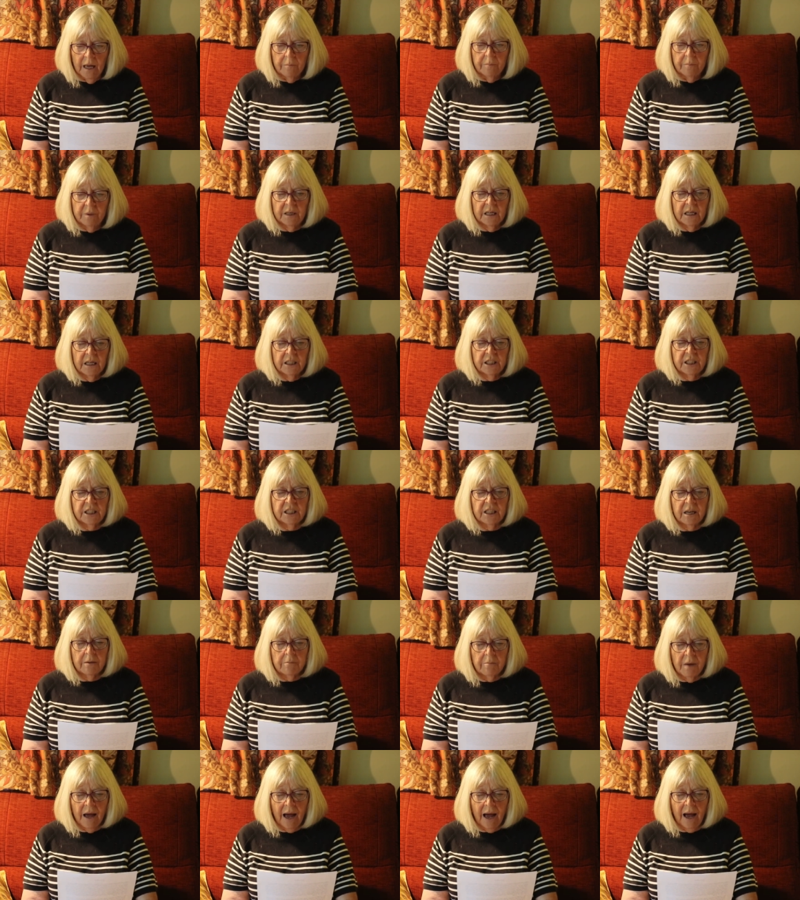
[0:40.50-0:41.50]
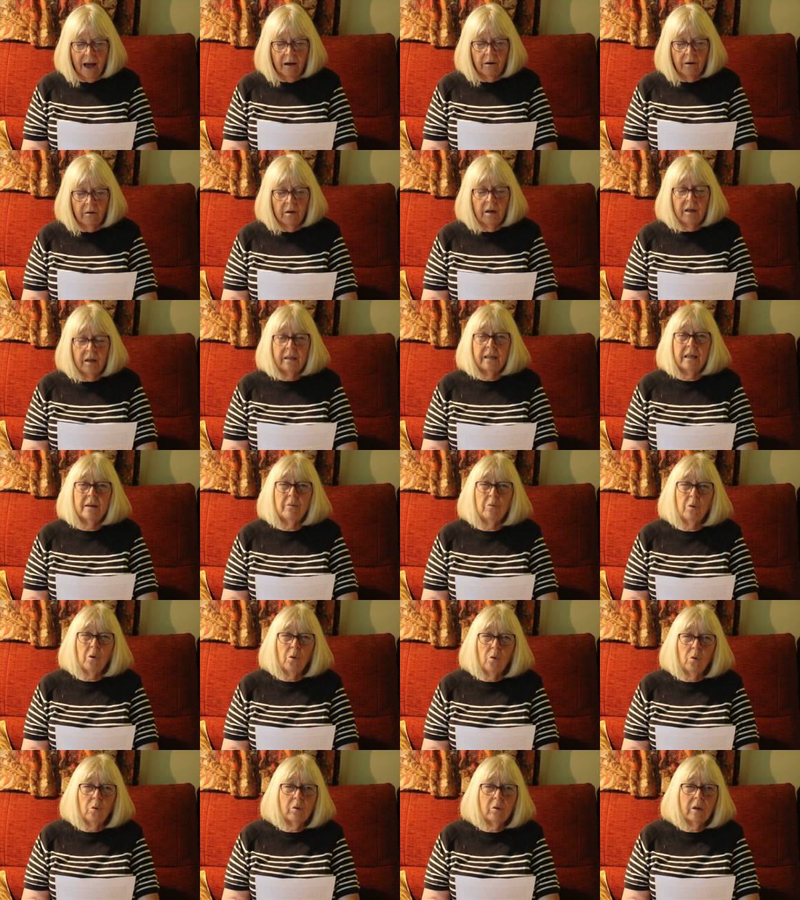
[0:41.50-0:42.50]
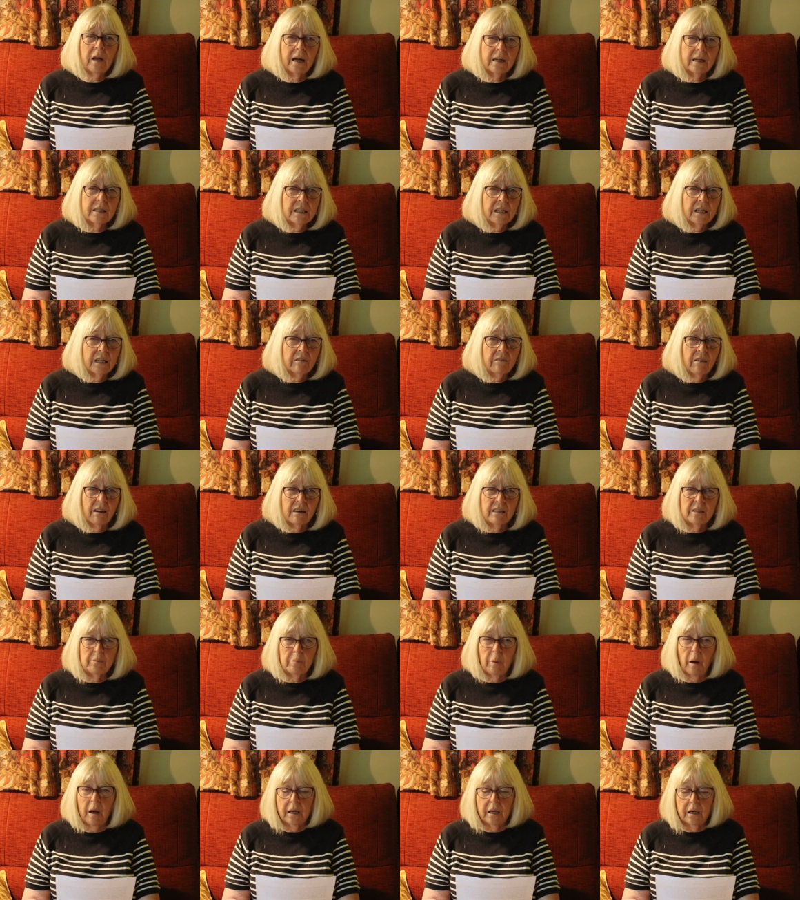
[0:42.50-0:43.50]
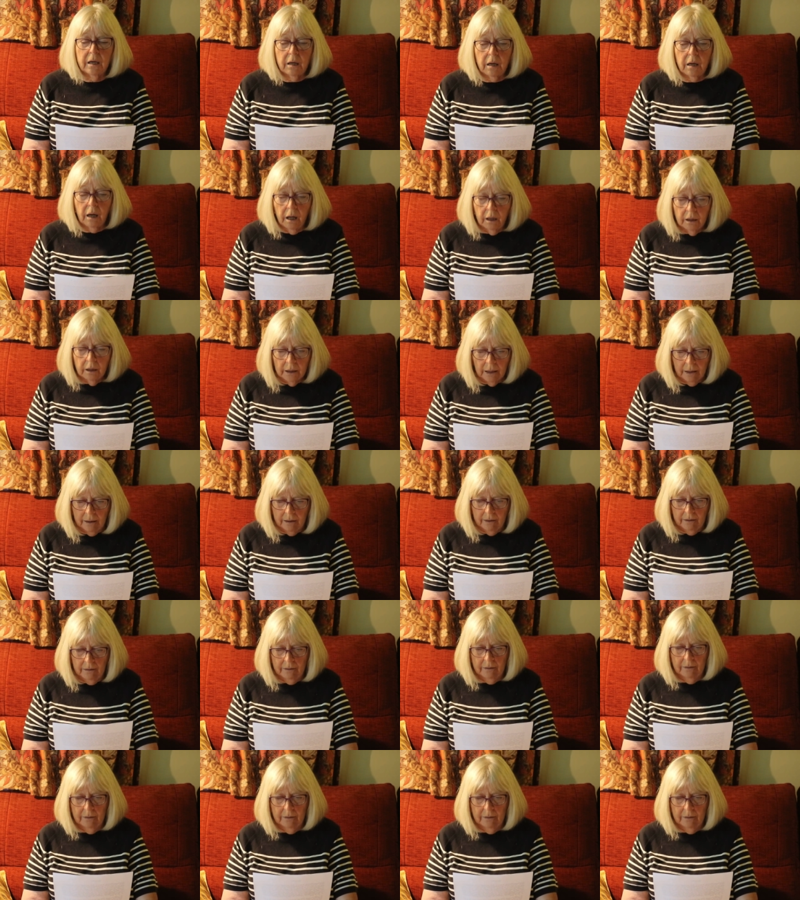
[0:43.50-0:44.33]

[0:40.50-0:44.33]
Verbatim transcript: But somehow they were all categorized by colour.